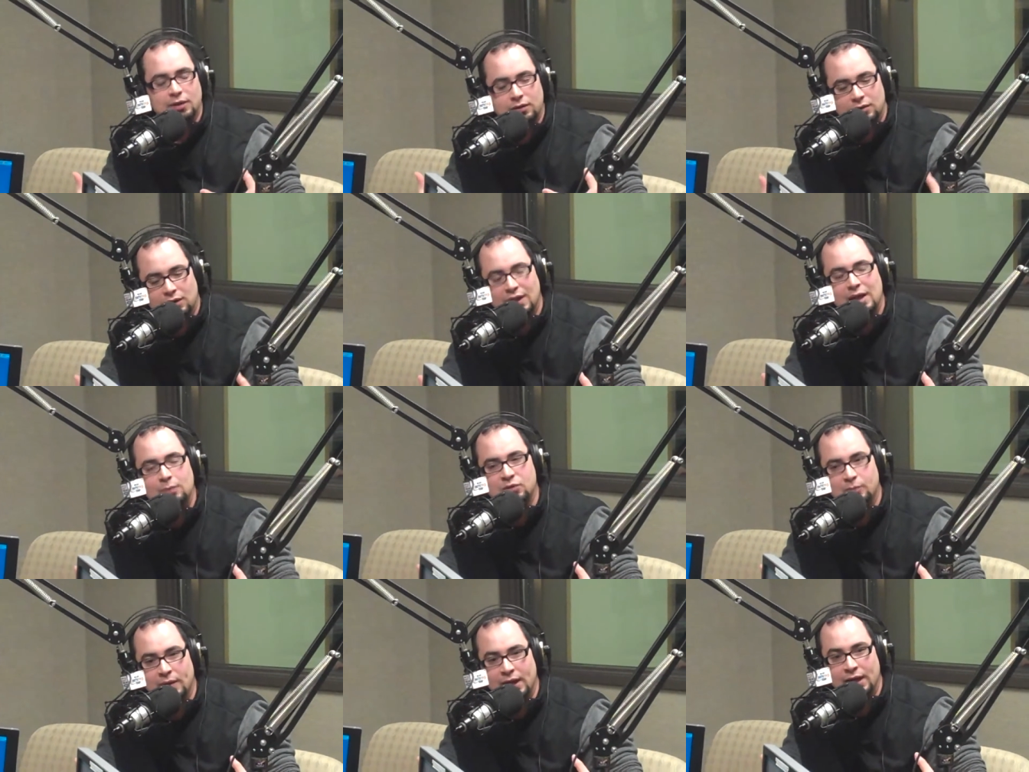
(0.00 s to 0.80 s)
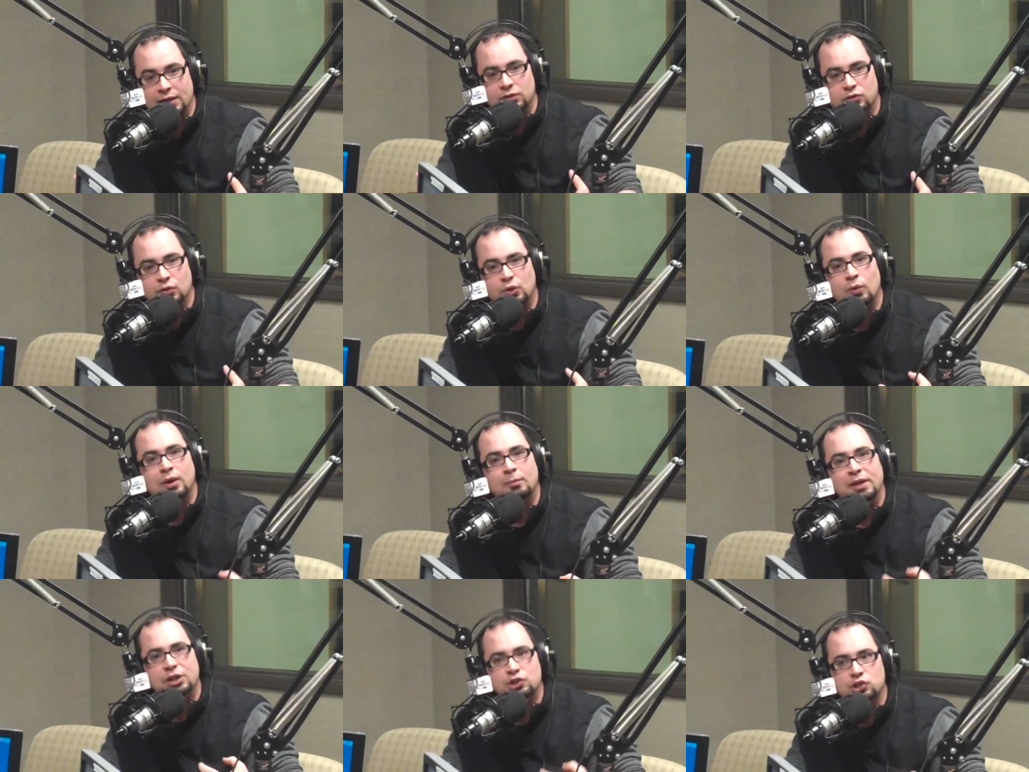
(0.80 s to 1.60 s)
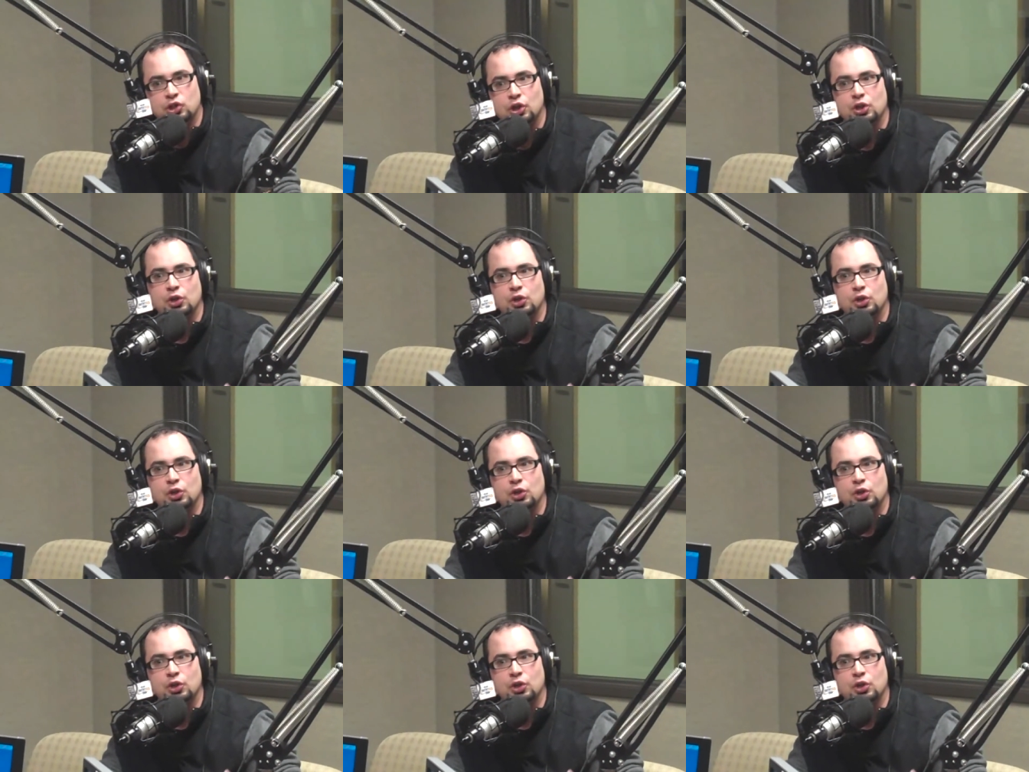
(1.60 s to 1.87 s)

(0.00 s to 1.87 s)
claims paid. So you want to make sure